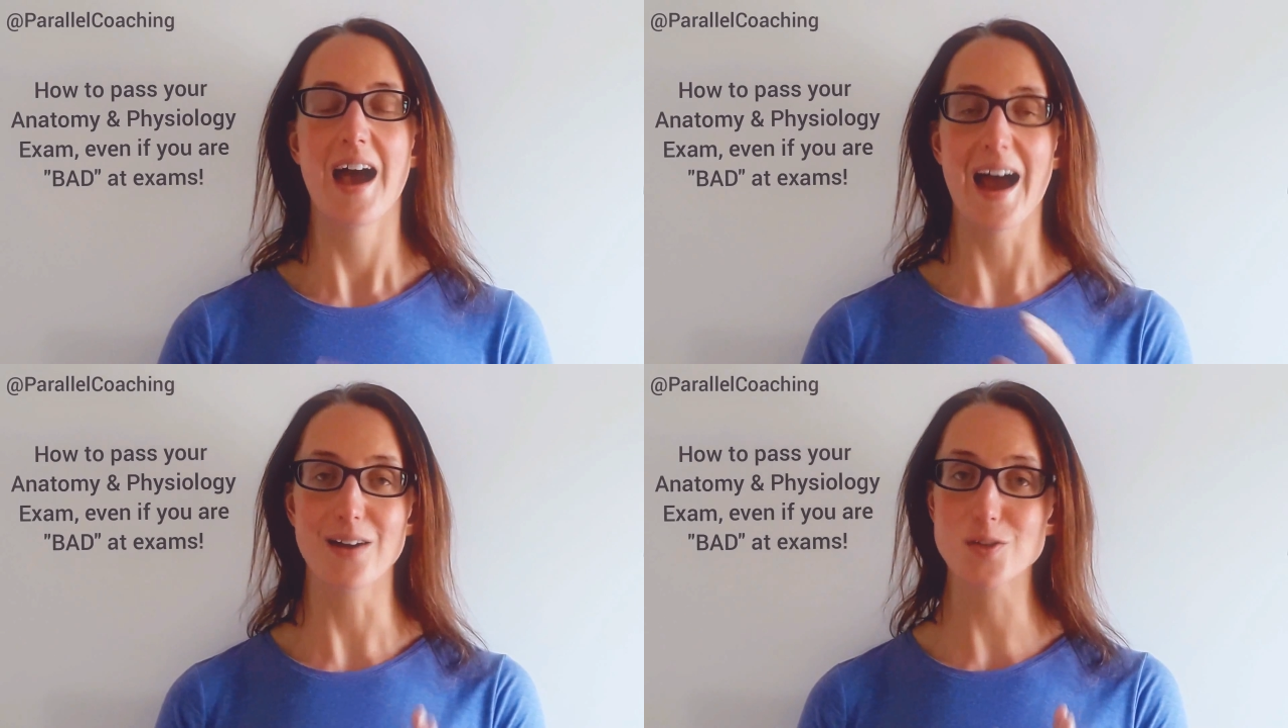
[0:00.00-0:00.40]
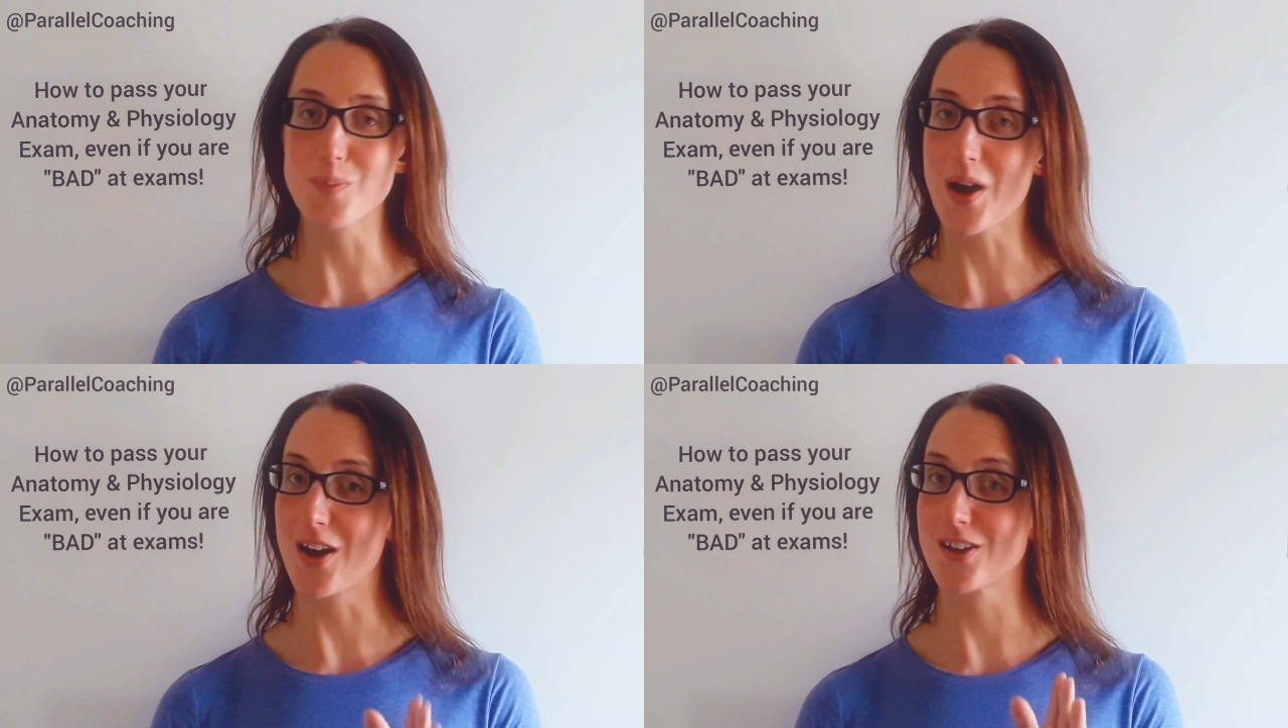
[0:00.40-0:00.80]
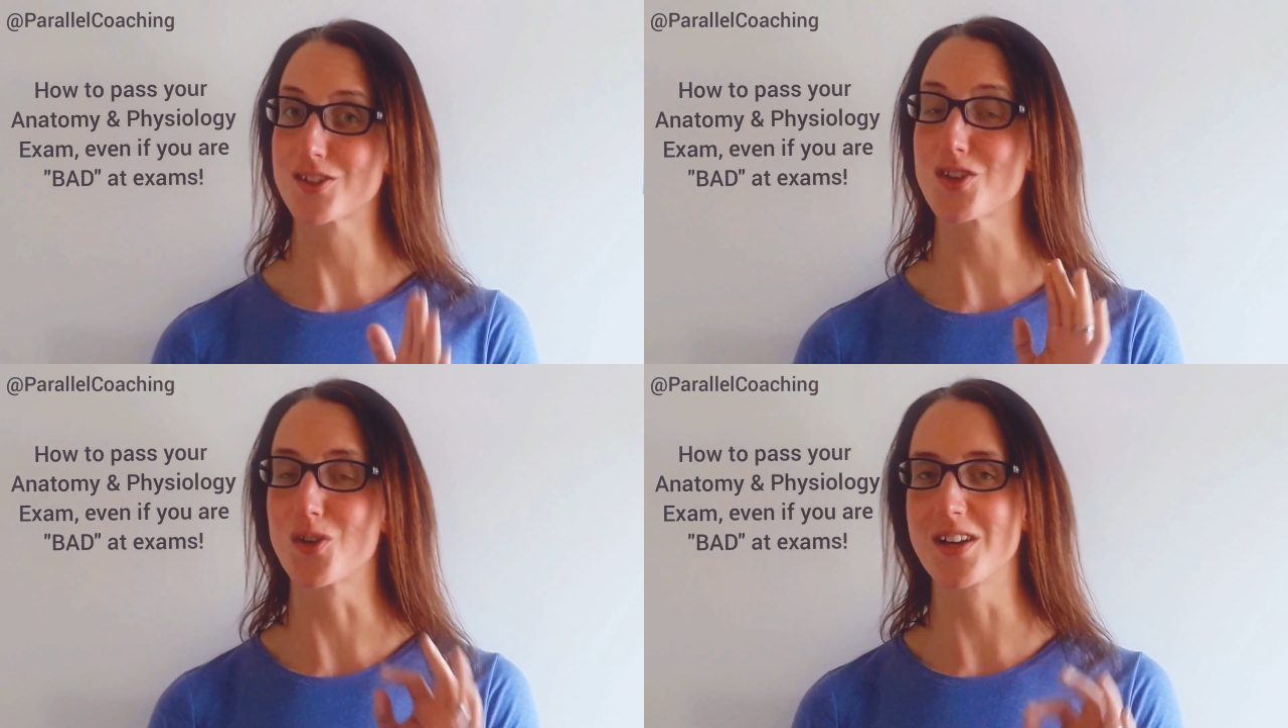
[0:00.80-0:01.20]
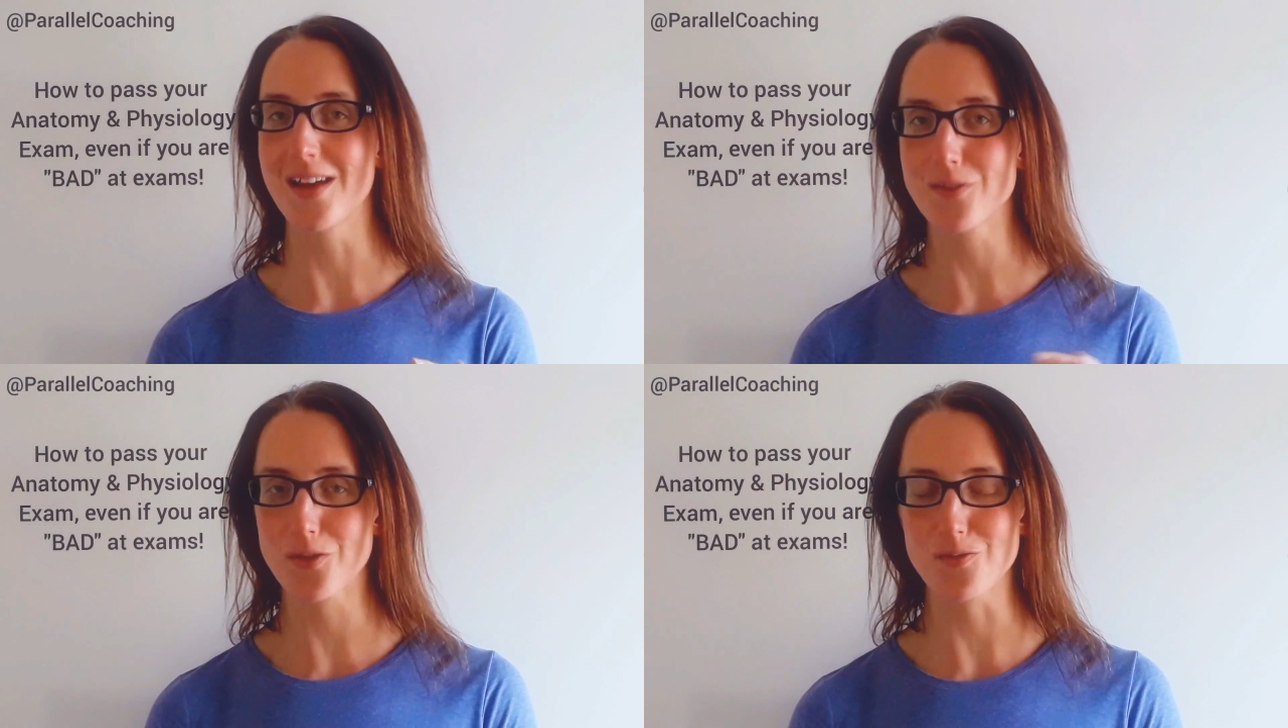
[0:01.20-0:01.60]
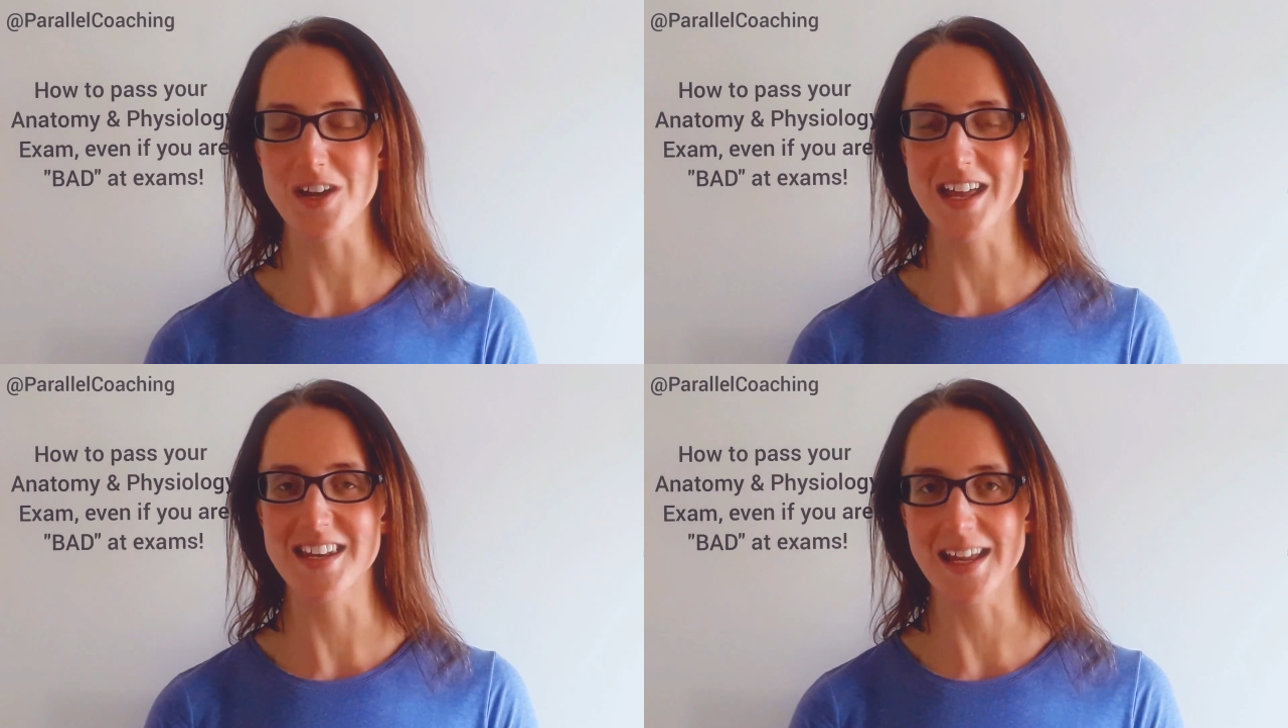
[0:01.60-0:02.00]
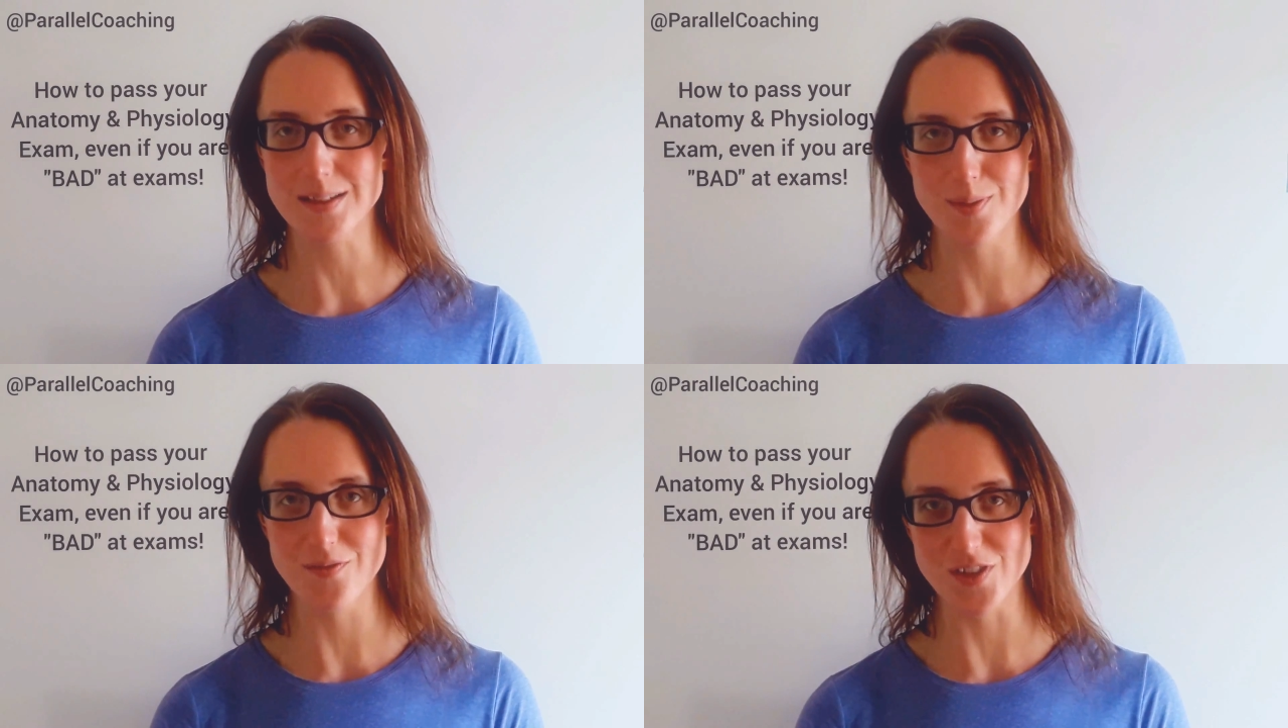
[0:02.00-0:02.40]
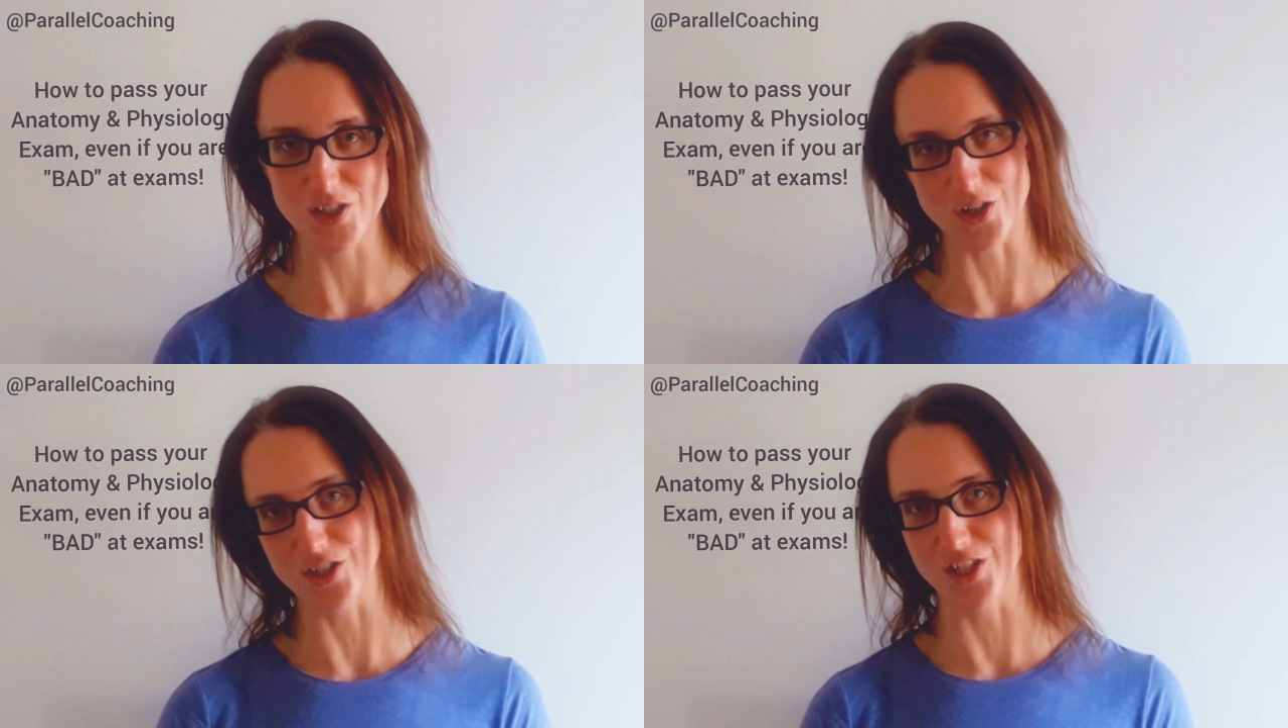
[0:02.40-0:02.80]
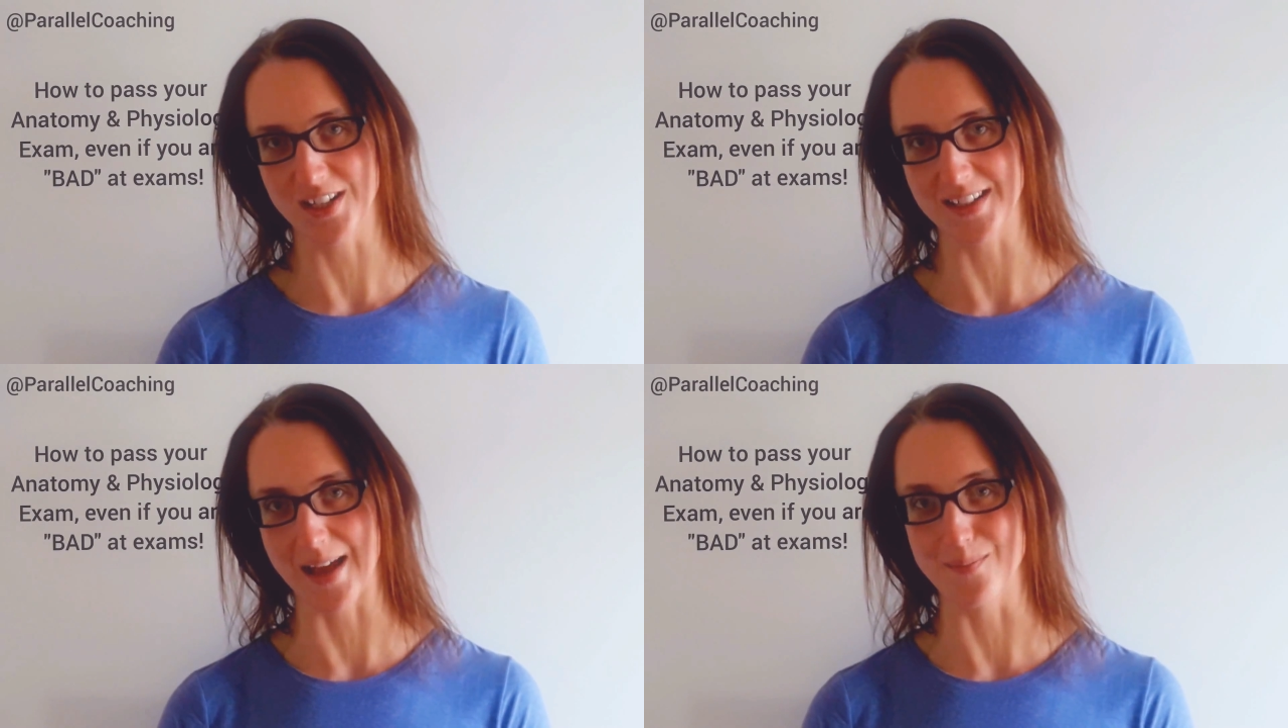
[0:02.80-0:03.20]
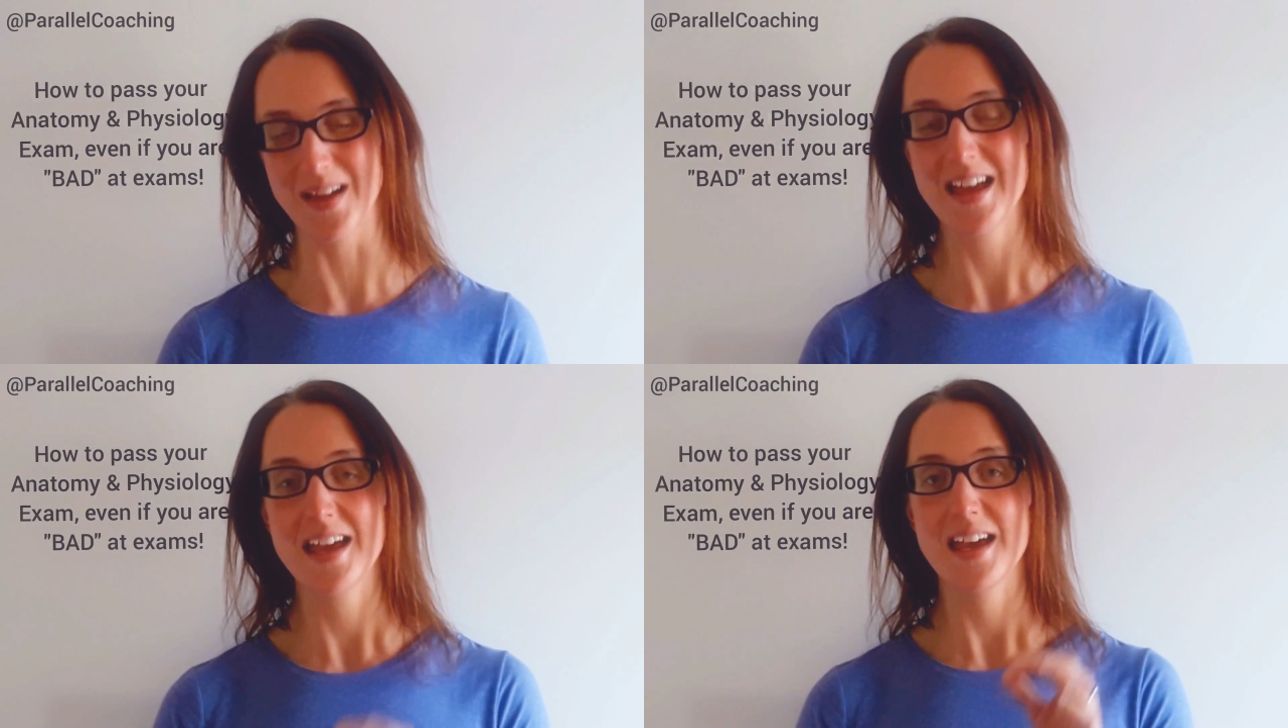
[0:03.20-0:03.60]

how to pass your level 3 anatomy and physiology exam